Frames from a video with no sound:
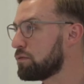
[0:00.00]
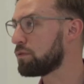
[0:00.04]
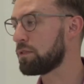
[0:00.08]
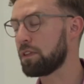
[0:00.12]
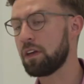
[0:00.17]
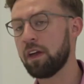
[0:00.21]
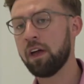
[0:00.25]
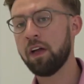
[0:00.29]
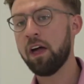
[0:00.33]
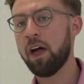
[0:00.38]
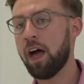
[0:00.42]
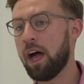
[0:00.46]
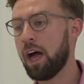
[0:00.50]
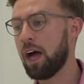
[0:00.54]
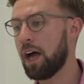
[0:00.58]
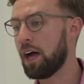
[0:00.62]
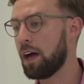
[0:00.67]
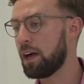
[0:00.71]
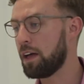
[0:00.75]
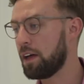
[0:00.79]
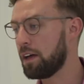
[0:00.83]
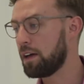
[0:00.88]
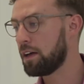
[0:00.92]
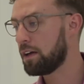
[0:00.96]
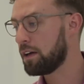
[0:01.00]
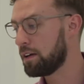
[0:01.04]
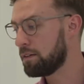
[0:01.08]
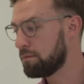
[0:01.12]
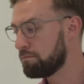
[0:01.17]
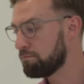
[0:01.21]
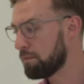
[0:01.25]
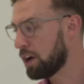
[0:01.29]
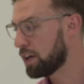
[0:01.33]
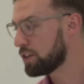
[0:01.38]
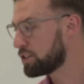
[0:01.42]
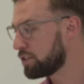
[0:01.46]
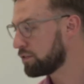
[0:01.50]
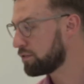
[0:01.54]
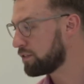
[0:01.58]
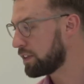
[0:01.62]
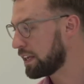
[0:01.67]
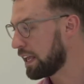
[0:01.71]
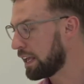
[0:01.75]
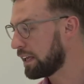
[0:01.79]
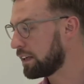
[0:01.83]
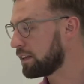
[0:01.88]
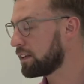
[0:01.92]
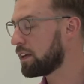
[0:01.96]
with much of
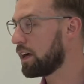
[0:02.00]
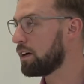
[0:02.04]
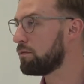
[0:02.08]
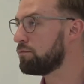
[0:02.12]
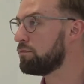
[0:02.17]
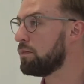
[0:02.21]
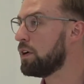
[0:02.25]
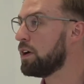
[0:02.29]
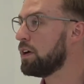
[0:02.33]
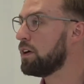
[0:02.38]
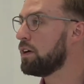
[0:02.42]
the income